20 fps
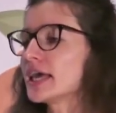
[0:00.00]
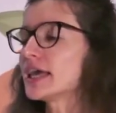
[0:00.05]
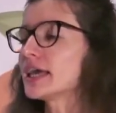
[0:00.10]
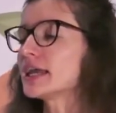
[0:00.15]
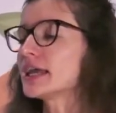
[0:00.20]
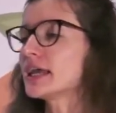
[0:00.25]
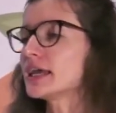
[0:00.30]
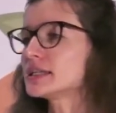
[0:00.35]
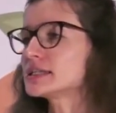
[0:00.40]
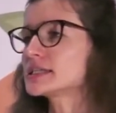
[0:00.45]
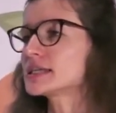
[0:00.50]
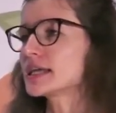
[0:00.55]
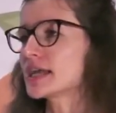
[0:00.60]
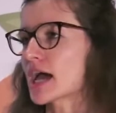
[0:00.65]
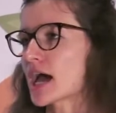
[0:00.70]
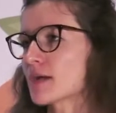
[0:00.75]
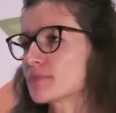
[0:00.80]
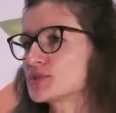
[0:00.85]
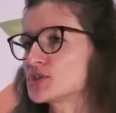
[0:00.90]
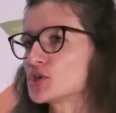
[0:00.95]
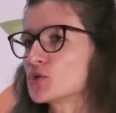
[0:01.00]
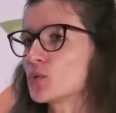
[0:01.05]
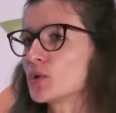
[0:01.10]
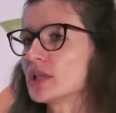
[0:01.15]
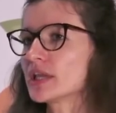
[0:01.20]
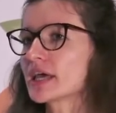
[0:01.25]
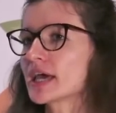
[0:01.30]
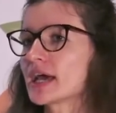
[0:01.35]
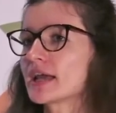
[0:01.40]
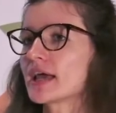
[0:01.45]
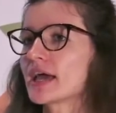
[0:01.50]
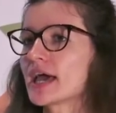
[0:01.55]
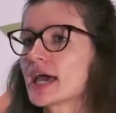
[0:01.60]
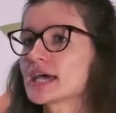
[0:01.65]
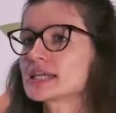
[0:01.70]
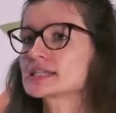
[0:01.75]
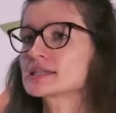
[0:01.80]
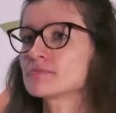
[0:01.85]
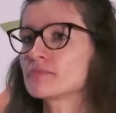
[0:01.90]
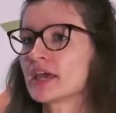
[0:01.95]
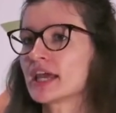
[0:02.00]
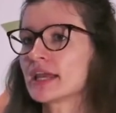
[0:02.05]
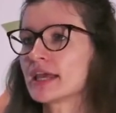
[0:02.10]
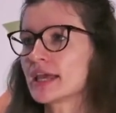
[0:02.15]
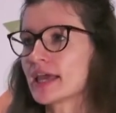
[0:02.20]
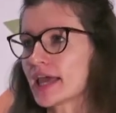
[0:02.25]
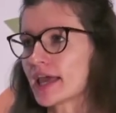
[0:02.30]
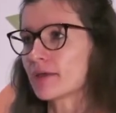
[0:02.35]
in Instant Apps, you will get as many